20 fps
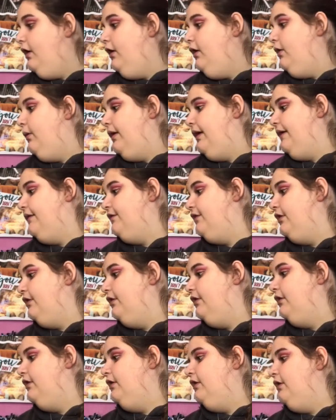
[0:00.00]
whatever.
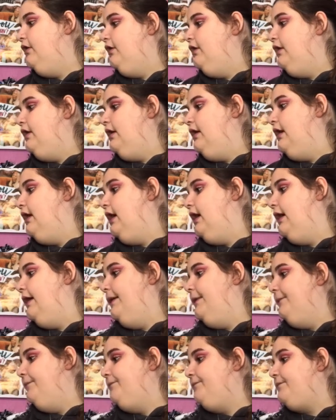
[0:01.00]

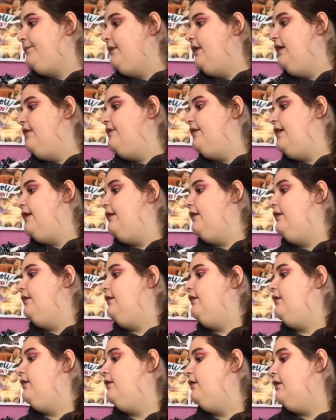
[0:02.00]
And then
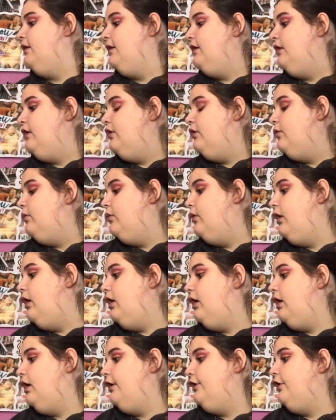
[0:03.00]
well,
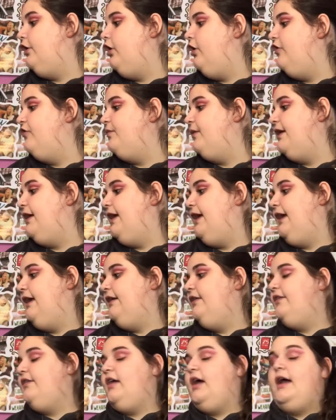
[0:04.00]
on all of my
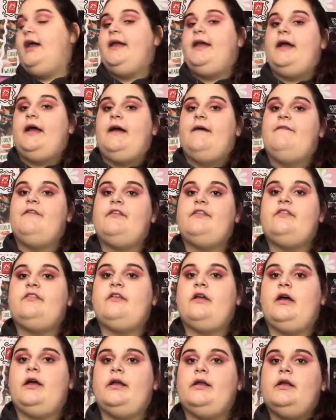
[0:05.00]
8s, I have
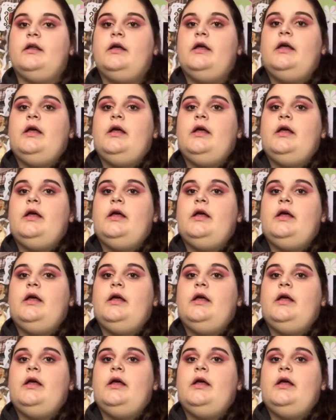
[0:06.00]
Son.